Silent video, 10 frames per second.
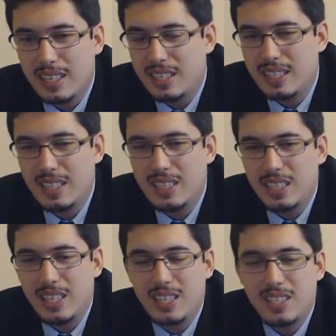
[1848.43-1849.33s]
And he had
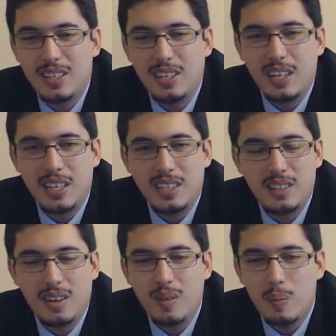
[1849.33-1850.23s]
that accident
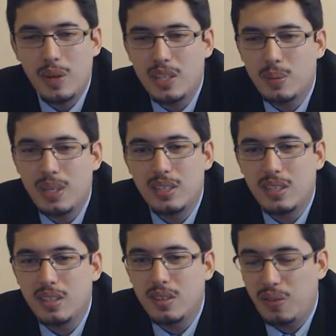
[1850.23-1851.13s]
in Long Beach, but he
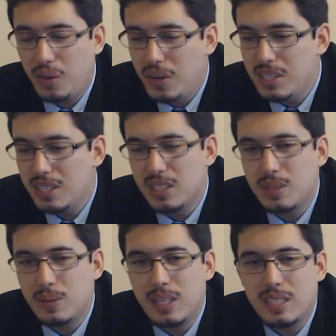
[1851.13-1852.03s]
was a good fighter
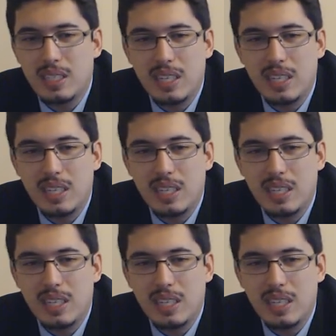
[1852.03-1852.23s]
this race.